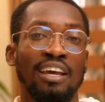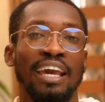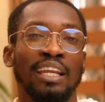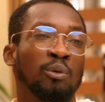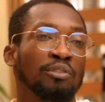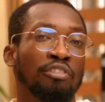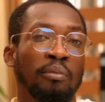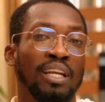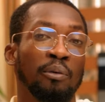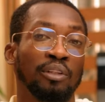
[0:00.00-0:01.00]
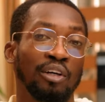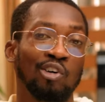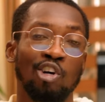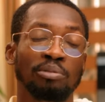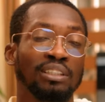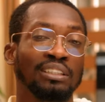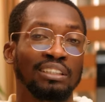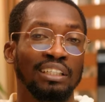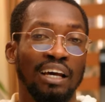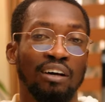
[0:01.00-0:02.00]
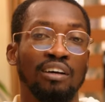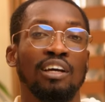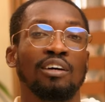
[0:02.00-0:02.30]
and was familiar with the crop sensor now.